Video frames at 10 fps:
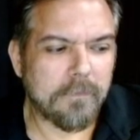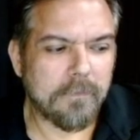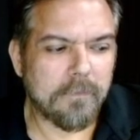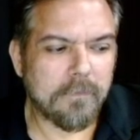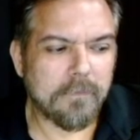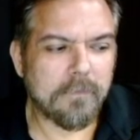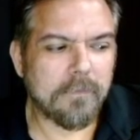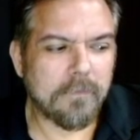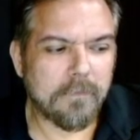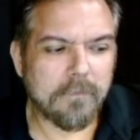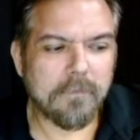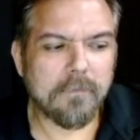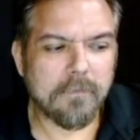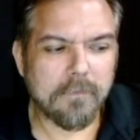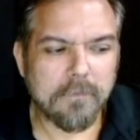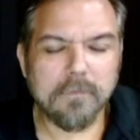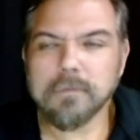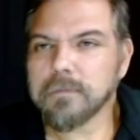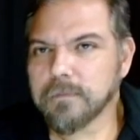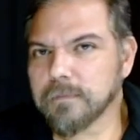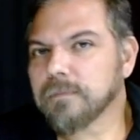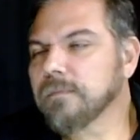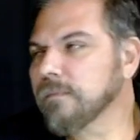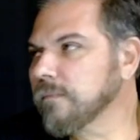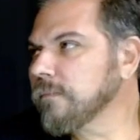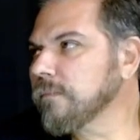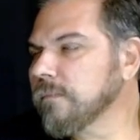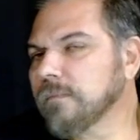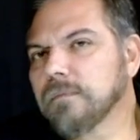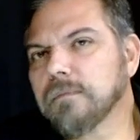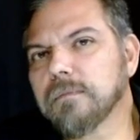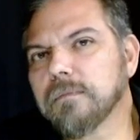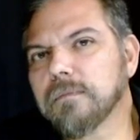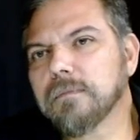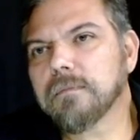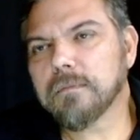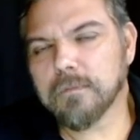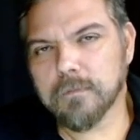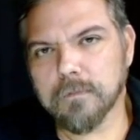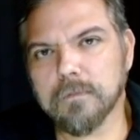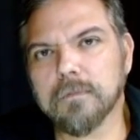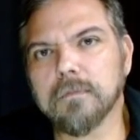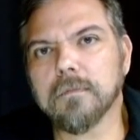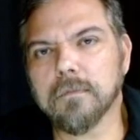[no speech]